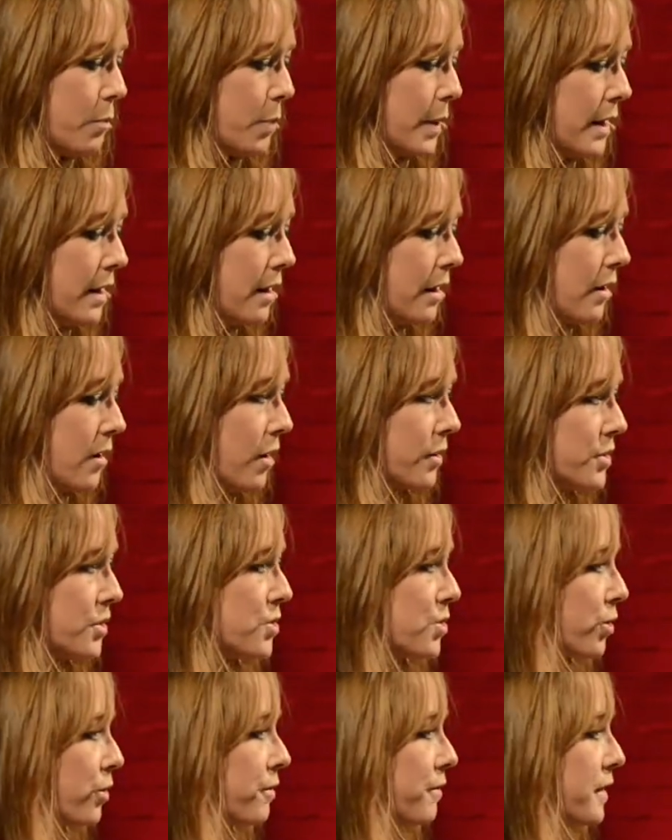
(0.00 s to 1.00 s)
being God's
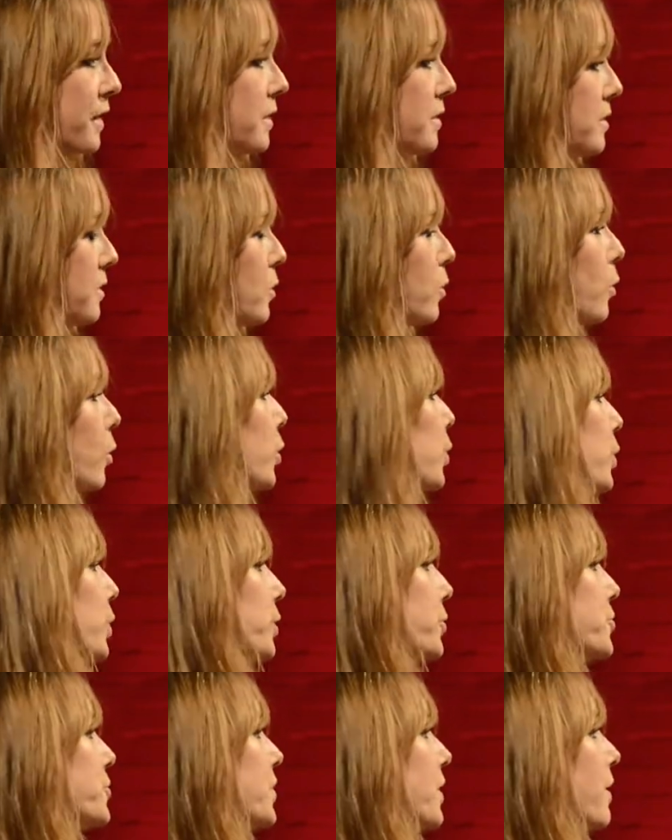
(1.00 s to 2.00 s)
servant in the
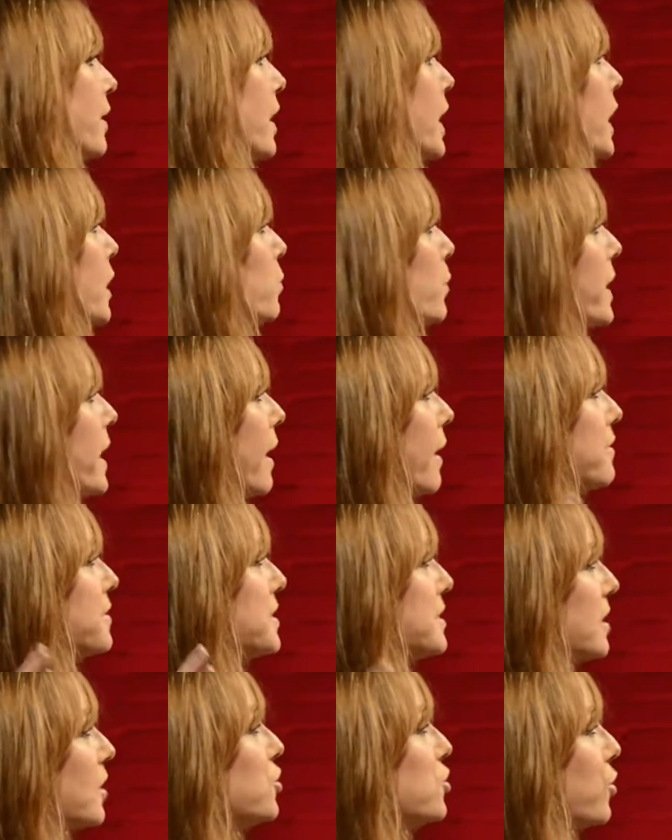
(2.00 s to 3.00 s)
world. And we have
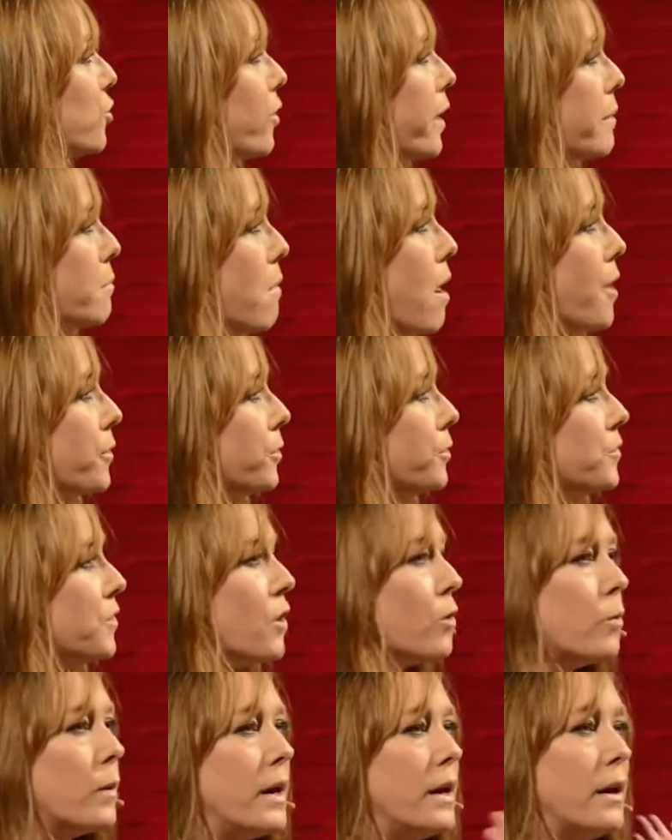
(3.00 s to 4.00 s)
such a great model,
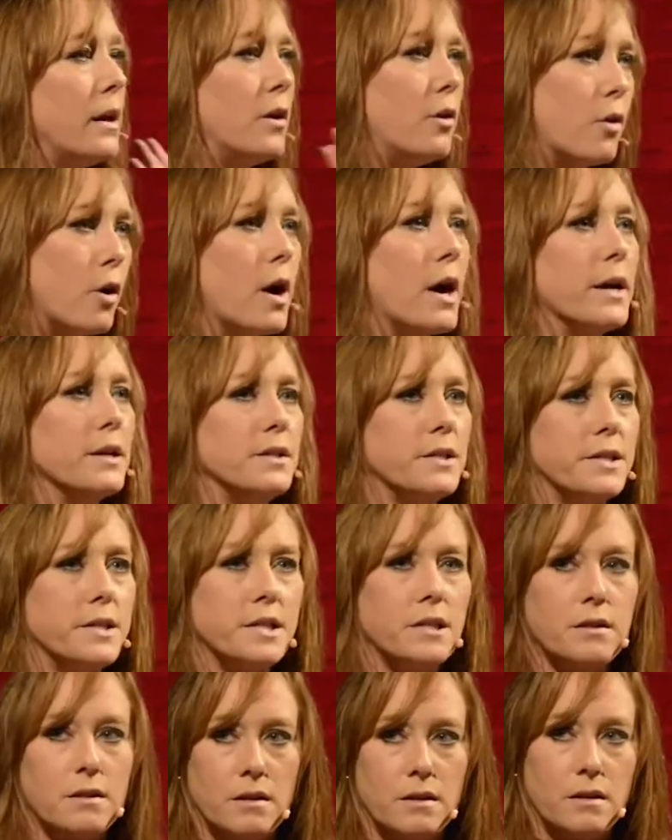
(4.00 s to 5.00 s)
don't we, in
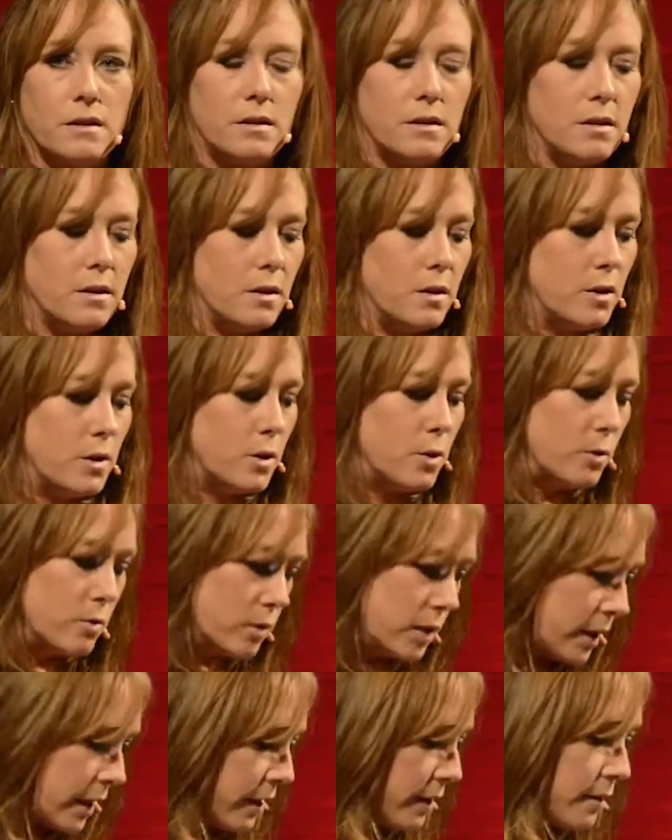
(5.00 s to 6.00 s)
Christ,
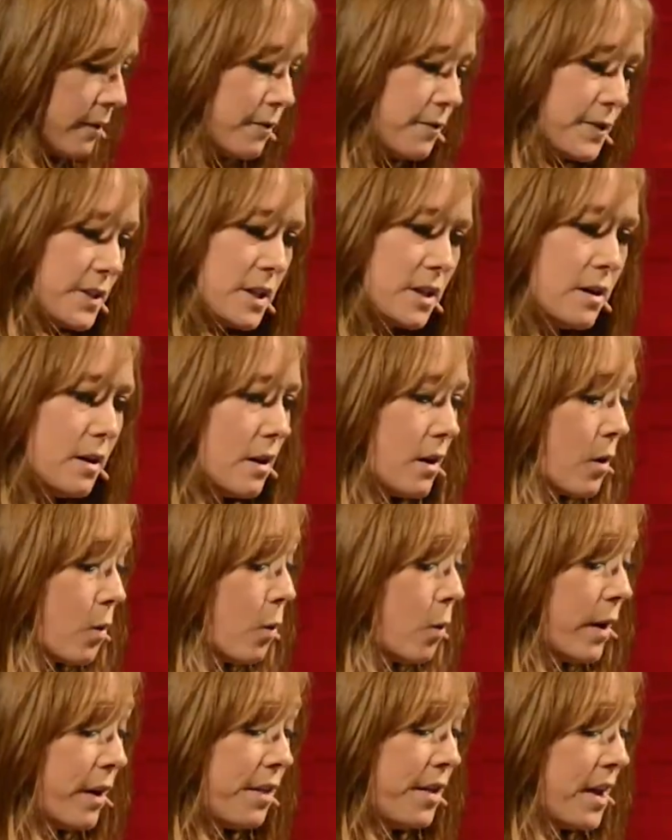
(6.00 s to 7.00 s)
who lived
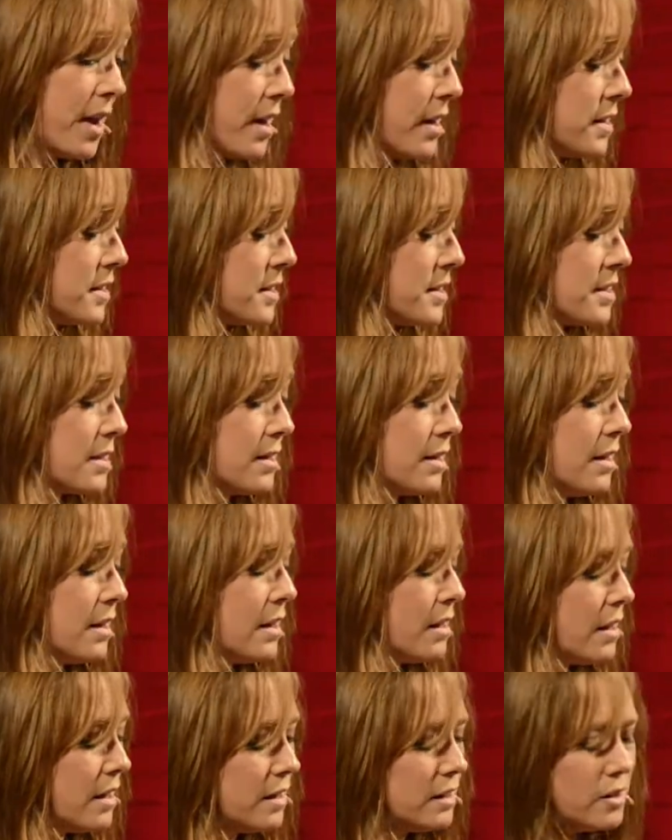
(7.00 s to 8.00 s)
with us.
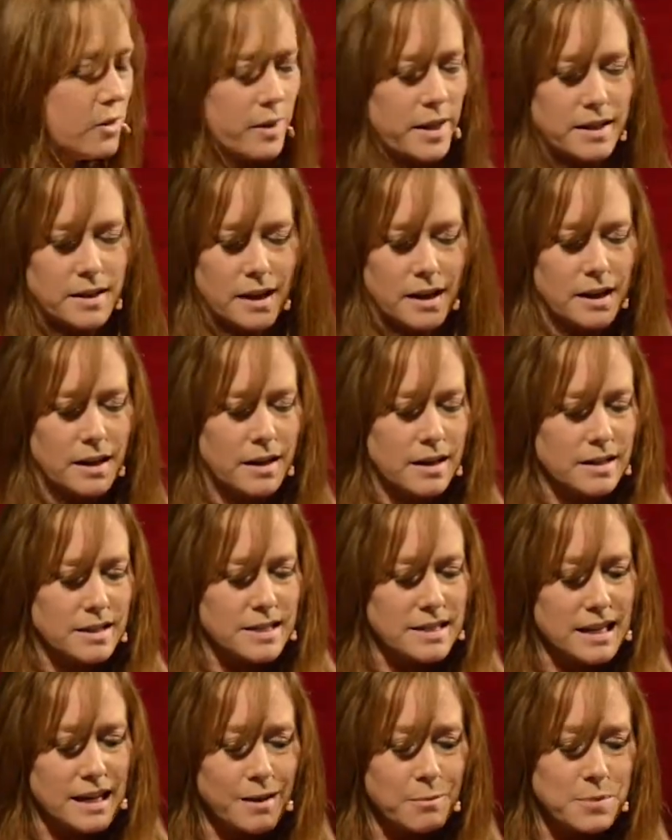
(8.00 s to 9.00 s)
You know, it
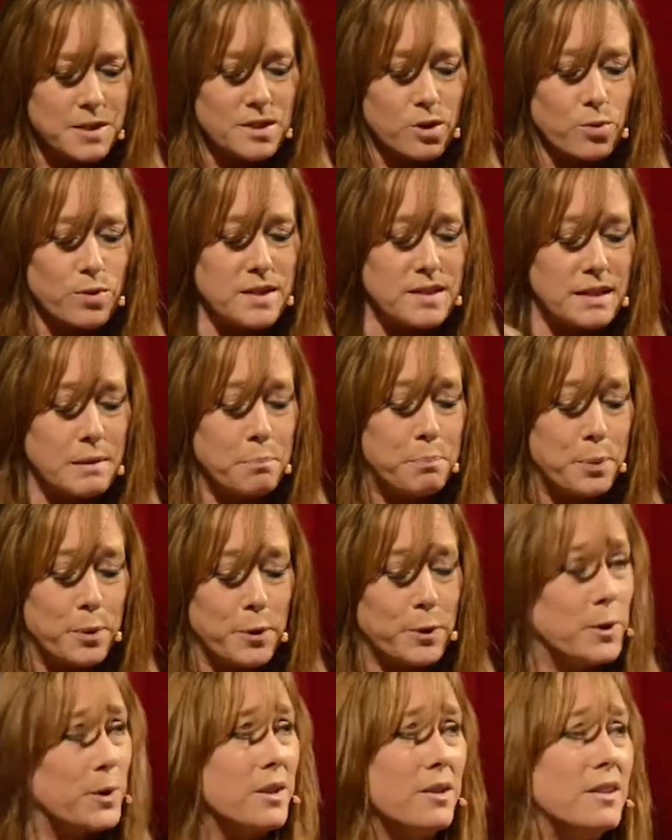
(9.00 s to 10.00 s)
seems so
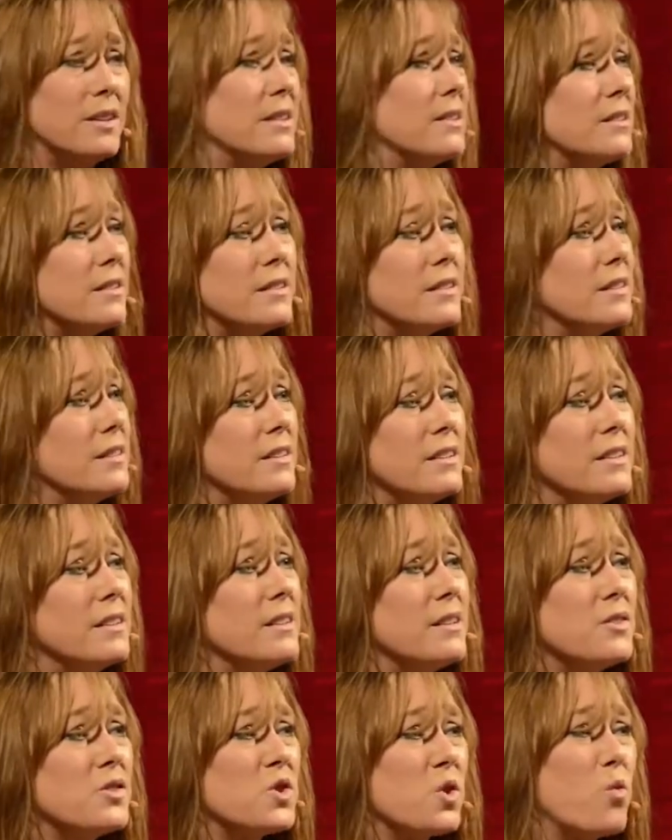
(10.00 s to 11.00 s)
simple.
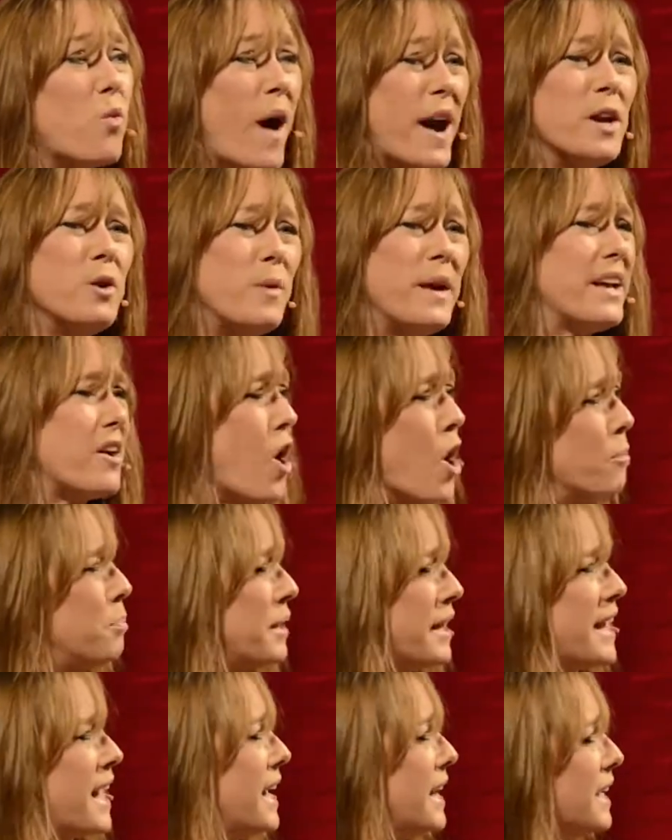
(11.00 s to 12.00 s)
So why do we
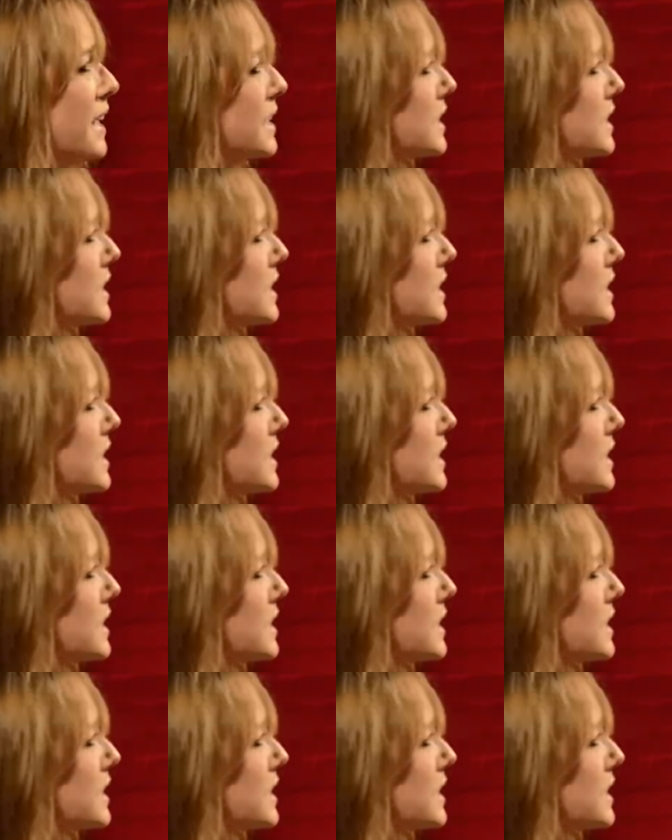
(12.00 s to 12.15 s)
complicate